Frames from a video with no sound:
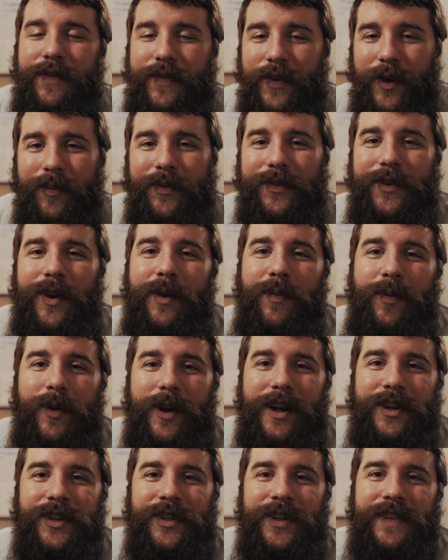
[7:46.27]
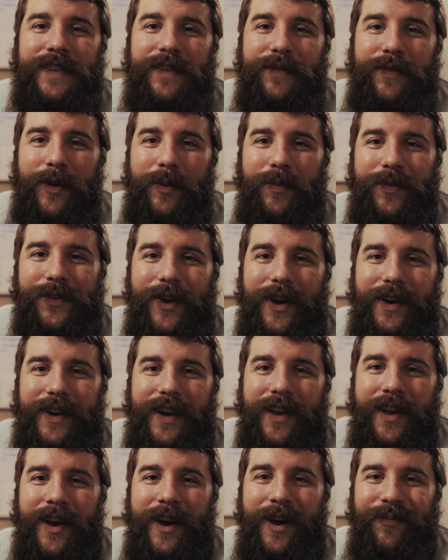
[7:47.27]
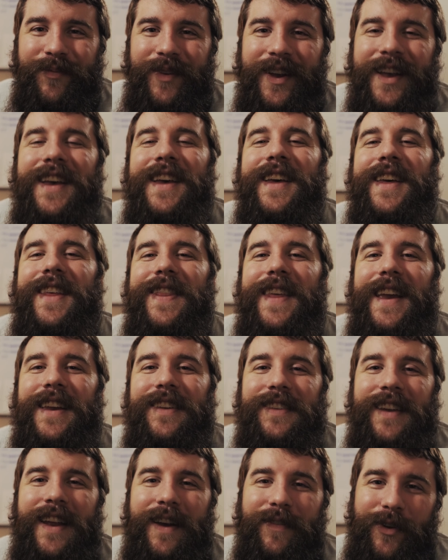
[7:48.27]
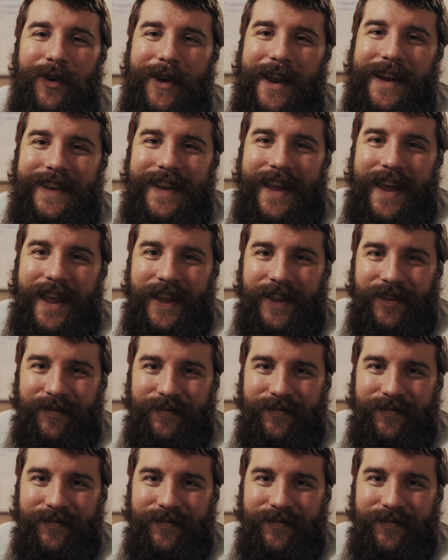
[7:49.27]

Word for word: FilmStrong Productions at filmstrong.com. Thanks and have a great day.